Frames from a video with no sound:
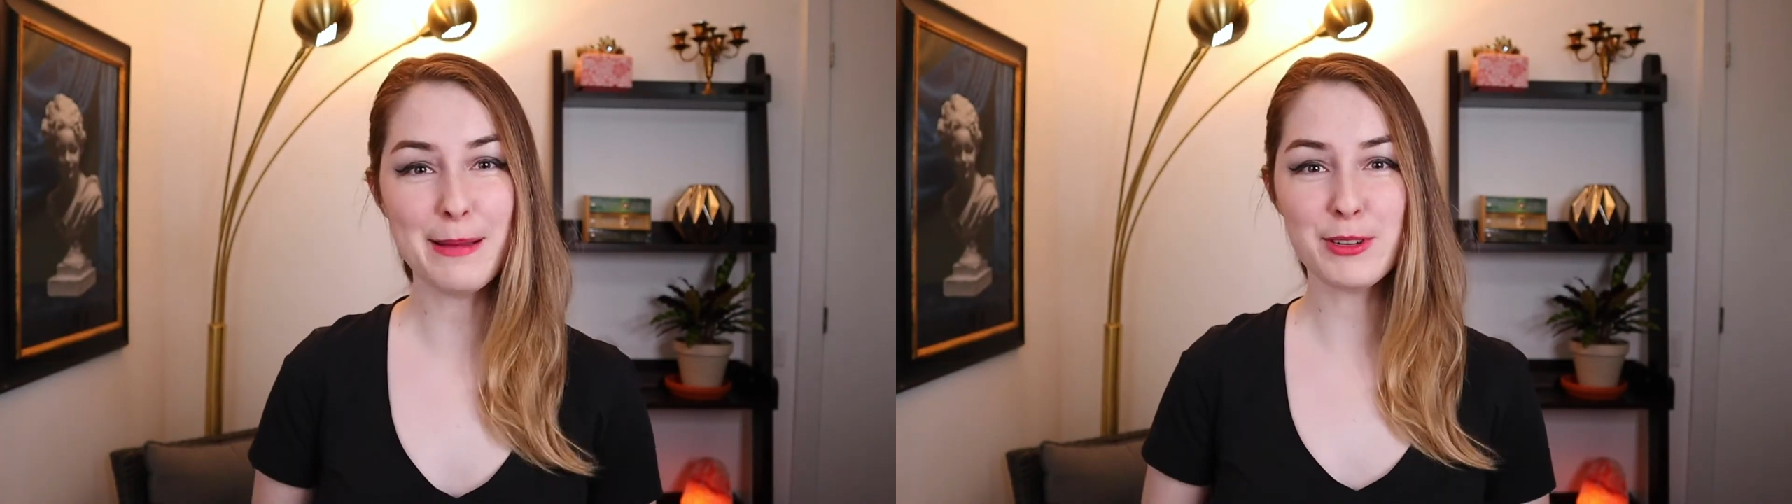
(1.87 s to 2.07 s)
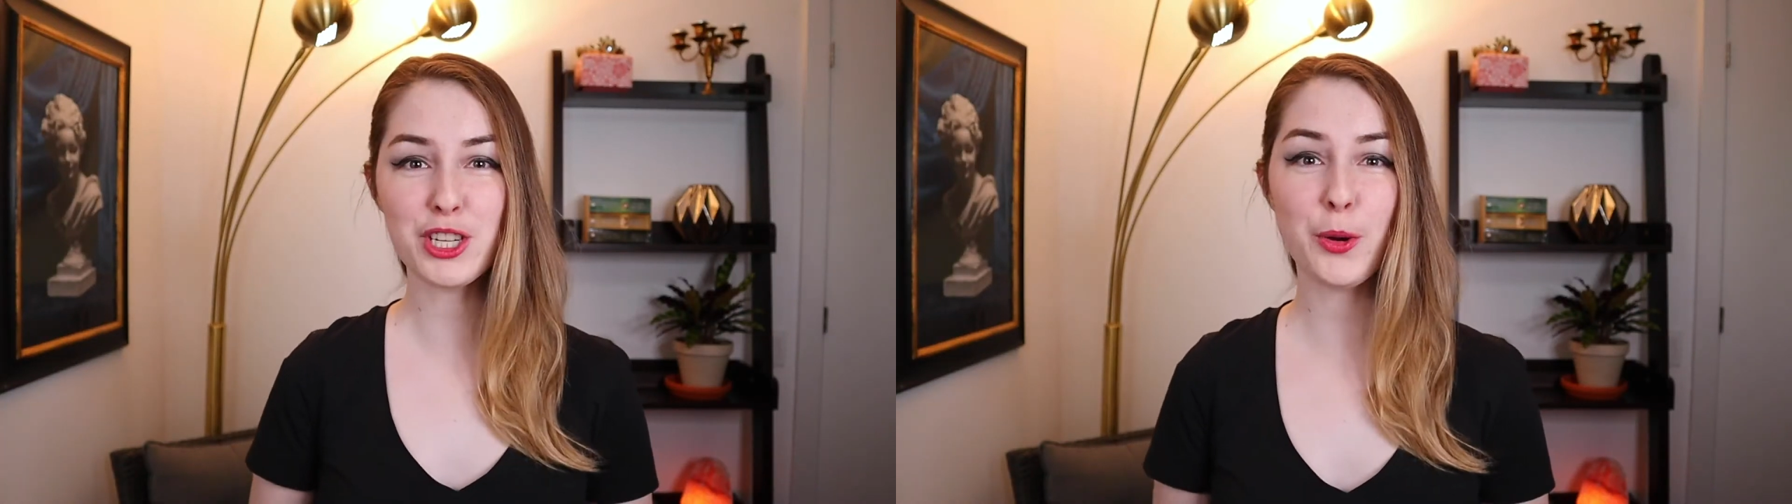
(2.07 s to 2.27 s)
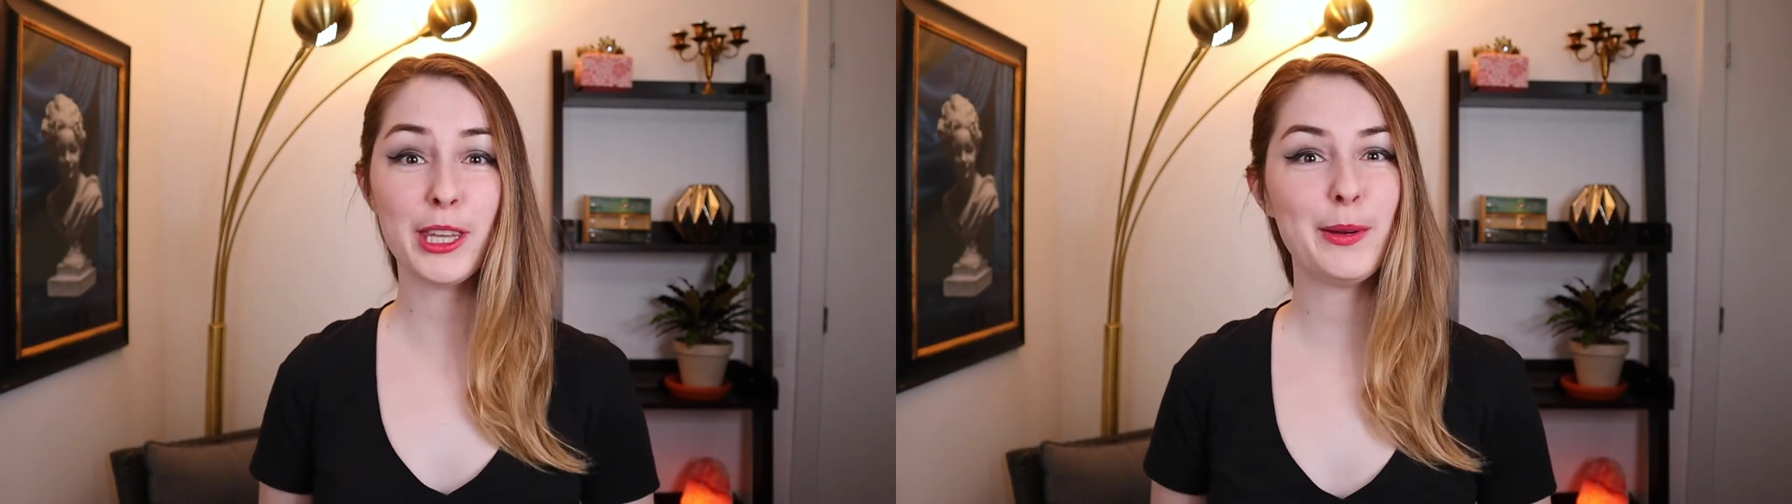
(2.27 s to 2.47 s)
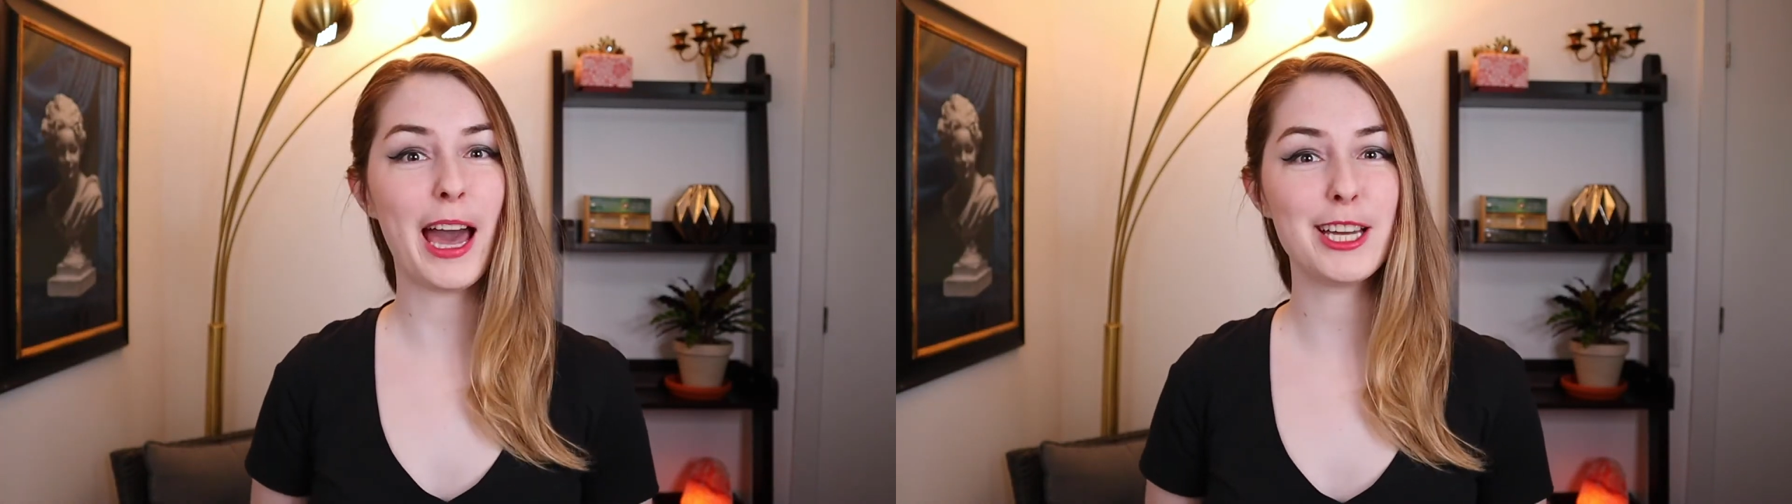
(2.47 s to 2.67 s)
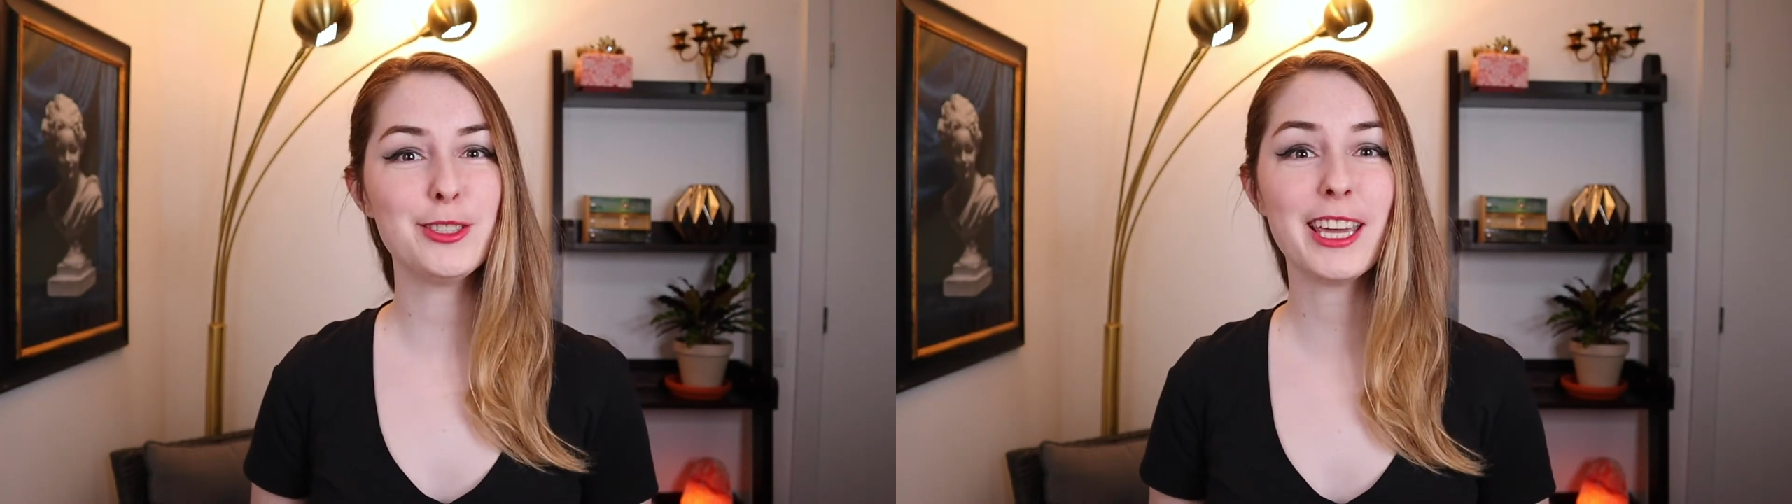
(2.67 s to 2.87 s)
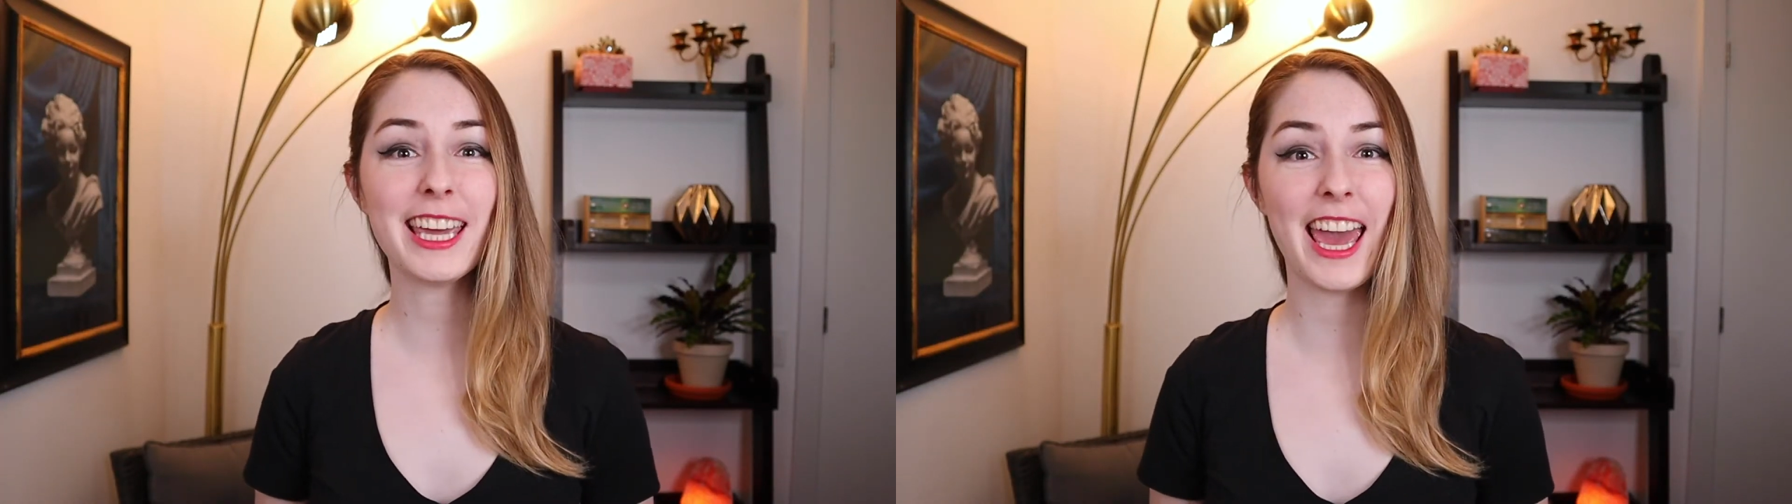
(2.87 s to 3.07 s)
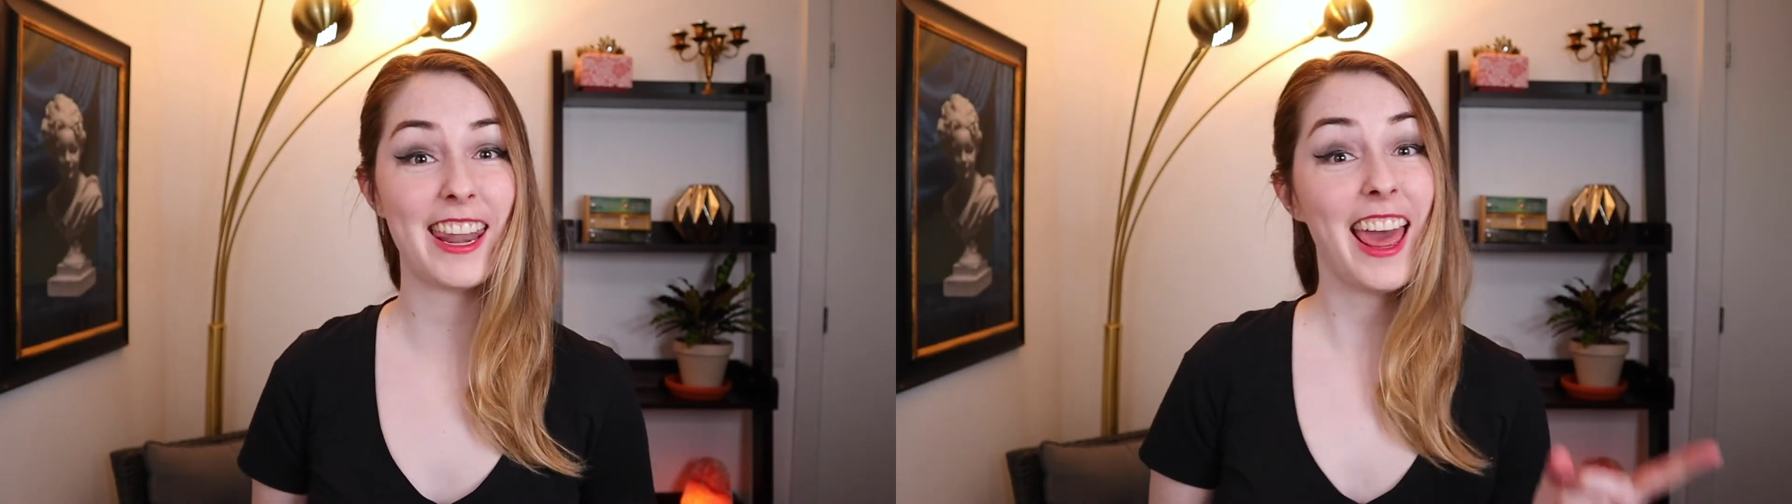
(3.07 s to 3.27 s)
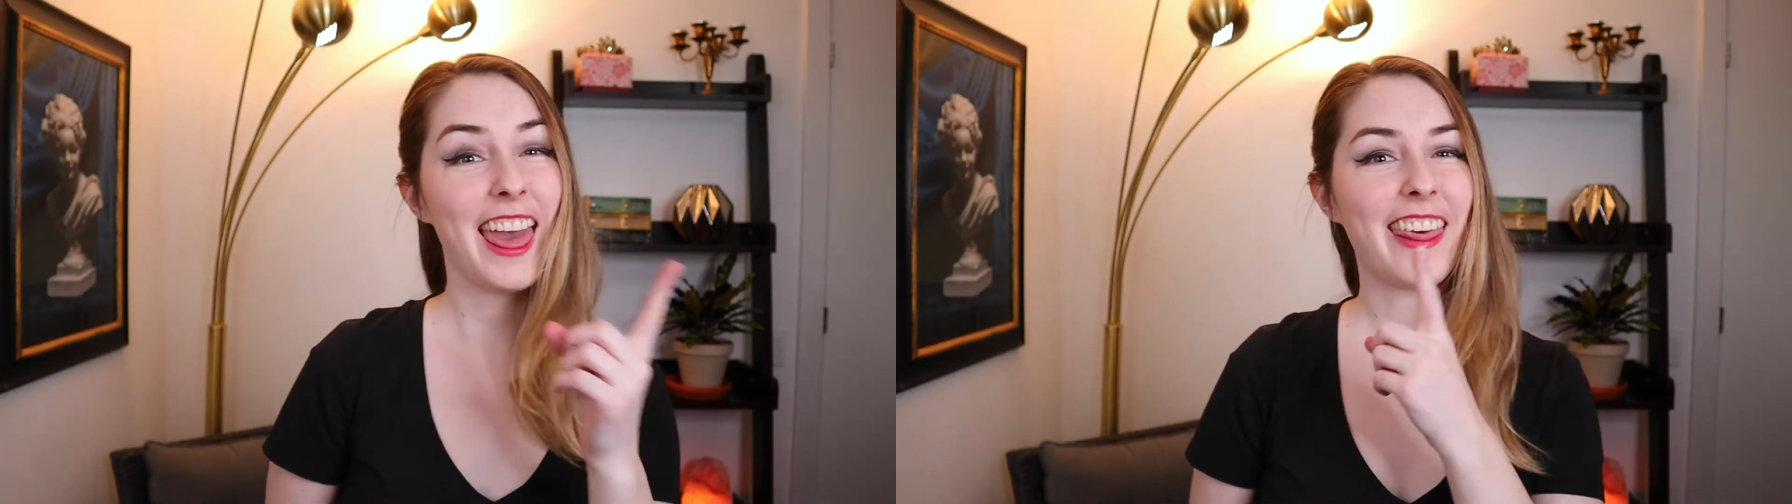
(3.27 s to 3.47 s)
I'm showing you how you can
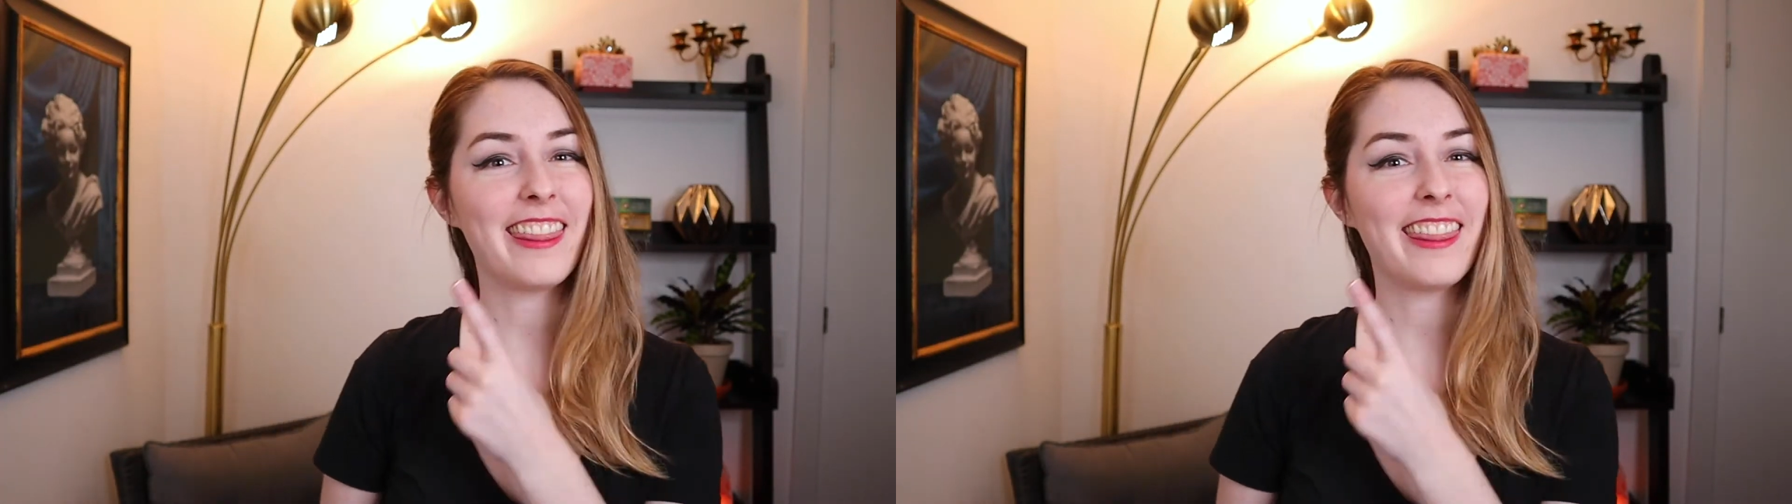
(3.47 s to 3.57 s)
get